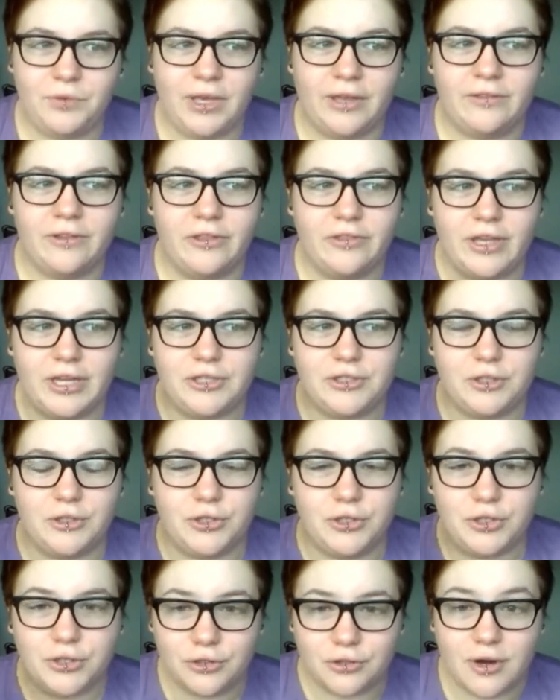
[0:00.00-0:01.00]
and that they should
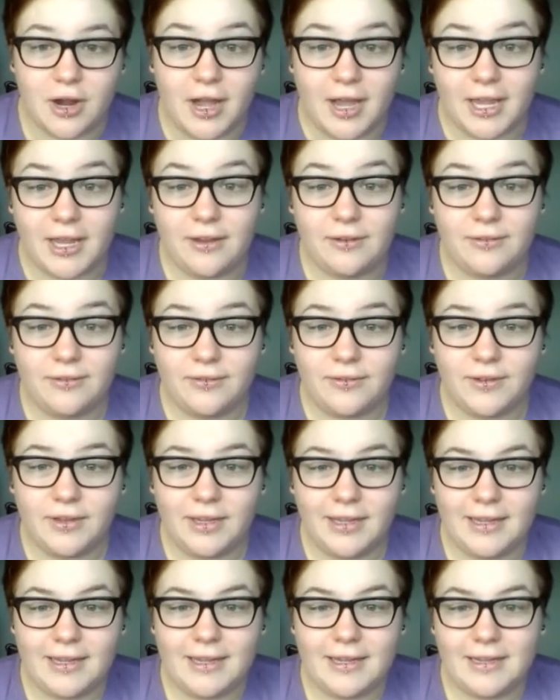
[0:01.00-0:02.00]
strive
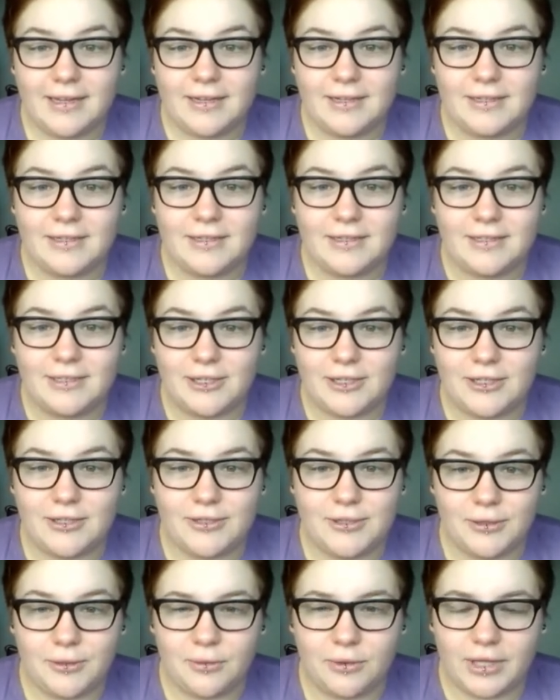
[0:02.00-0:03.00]
to
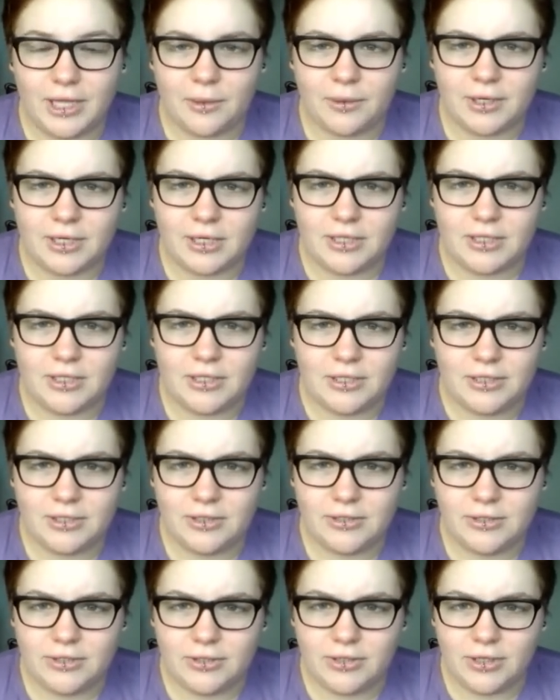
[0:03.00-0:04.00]
do what they want to
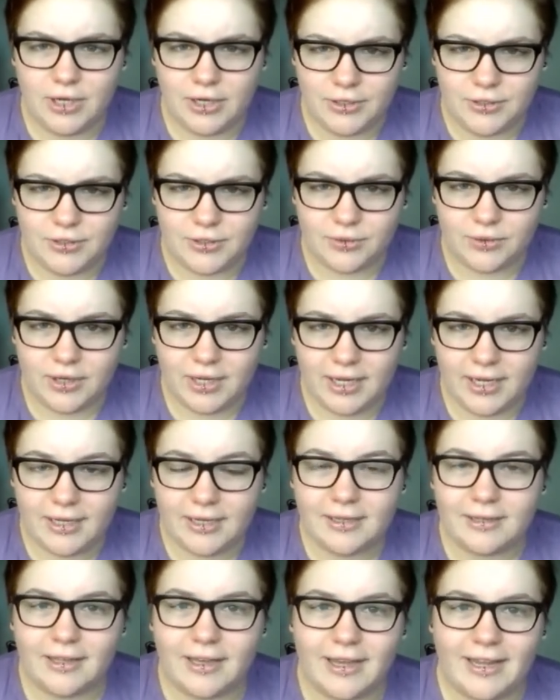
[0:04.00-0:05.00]
enjoy.
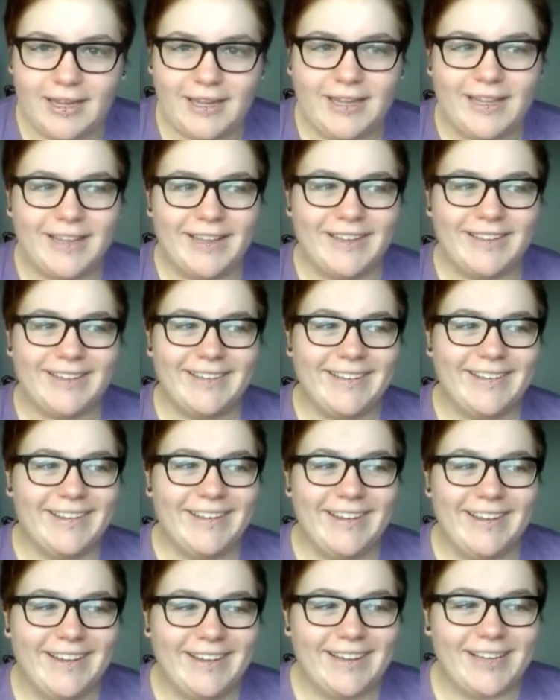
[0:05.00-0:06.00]
Like,
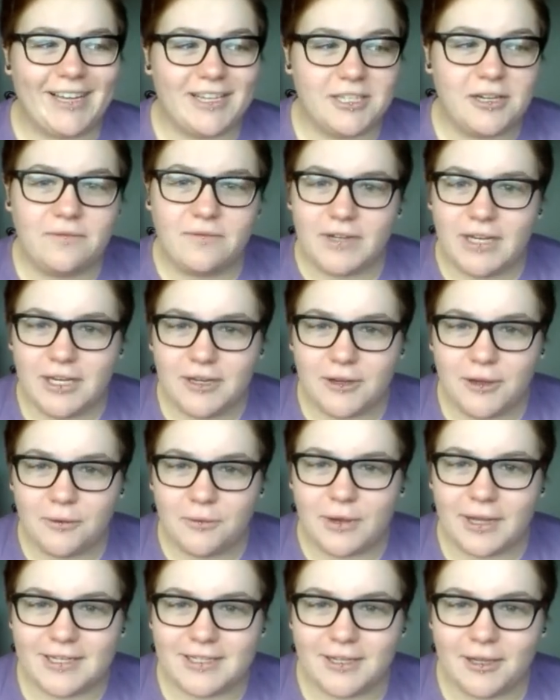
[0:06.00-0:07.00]
I don't really know
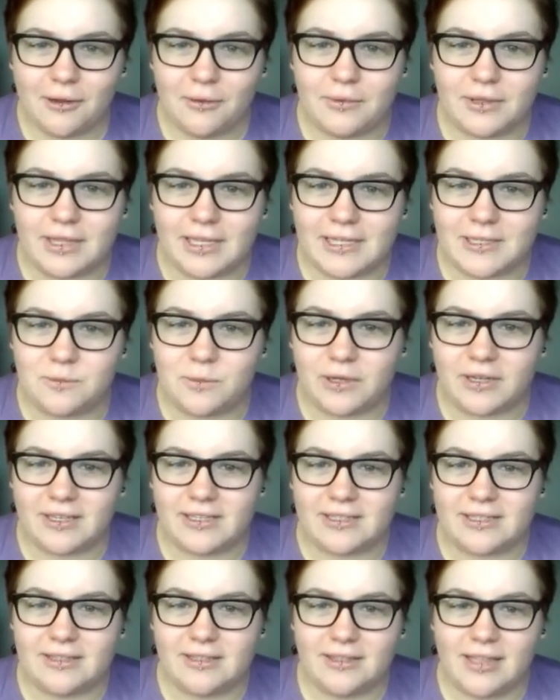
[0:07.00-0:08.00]
where to go with this,
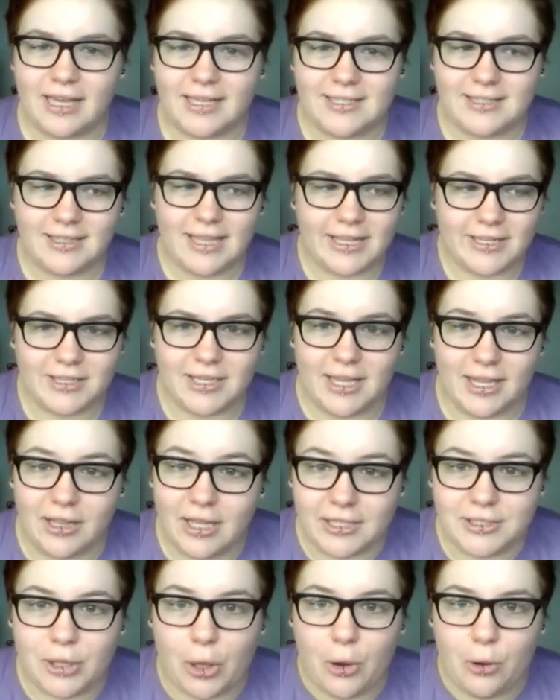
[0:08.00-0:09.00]
because that's it.
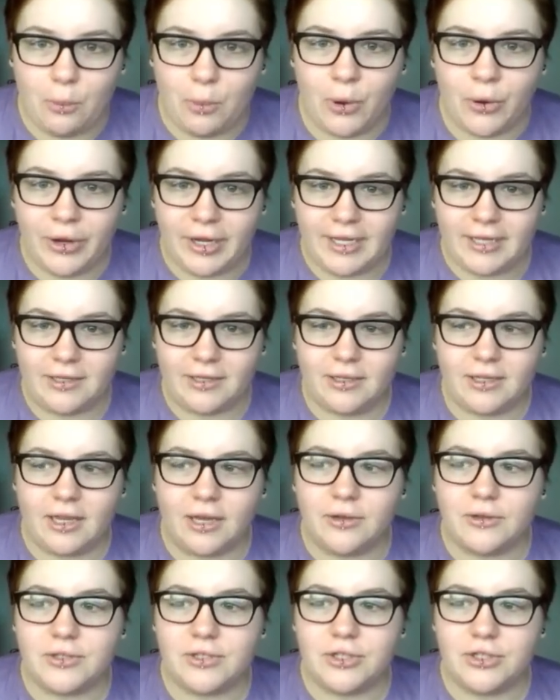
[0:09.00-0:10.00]
That's the whole point.
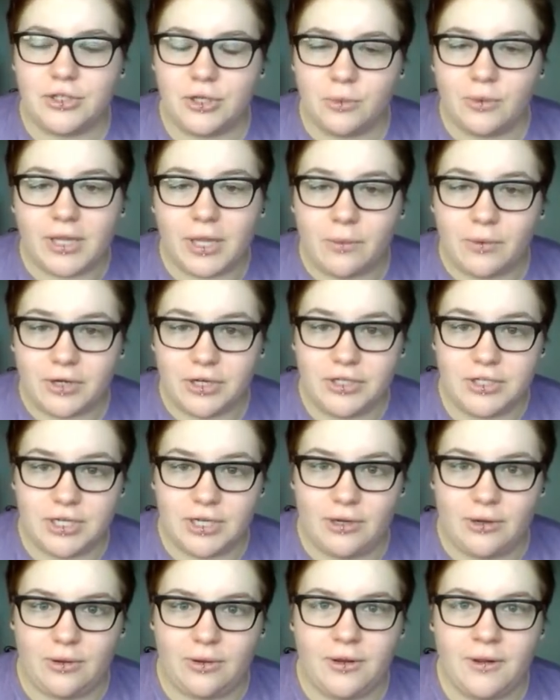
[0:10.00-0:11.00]
Girls should do what they want to
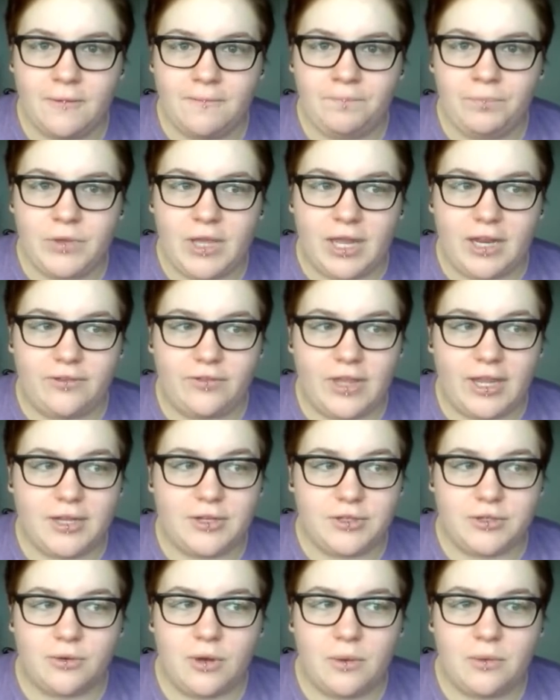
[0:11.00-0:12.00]
do, and if they
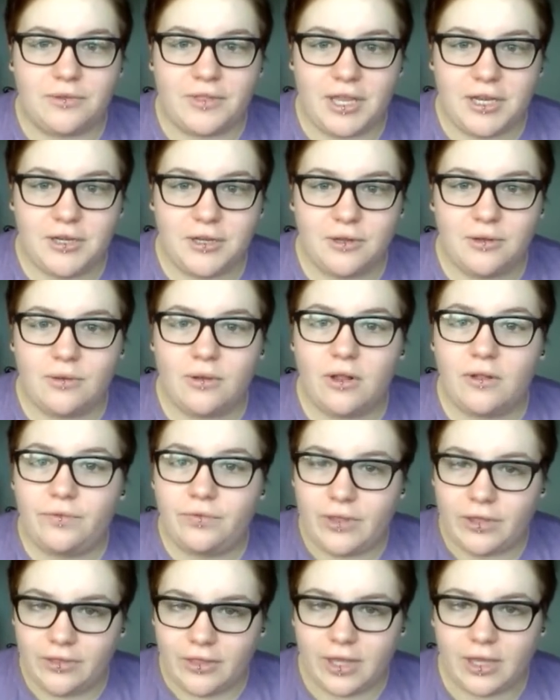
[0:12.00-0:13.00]
enjoy what they do,
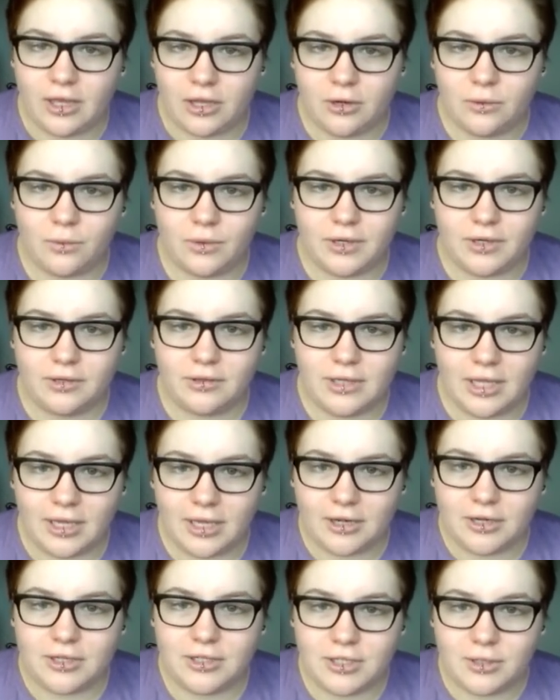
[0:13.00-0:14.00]
then they're
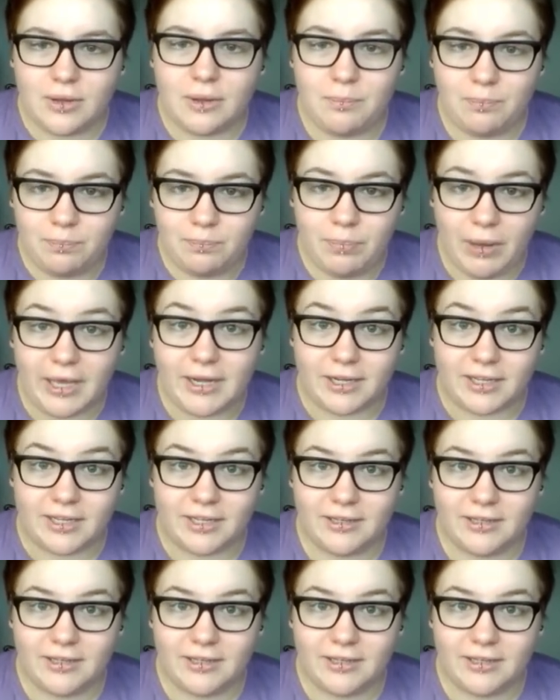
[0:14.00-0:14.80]
gonna do it better.